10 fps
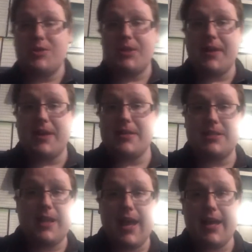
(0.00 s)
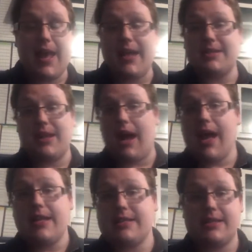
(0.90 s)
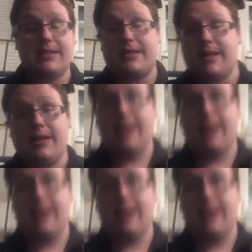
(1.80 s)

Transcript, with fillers: seriously, I guess, guys. It's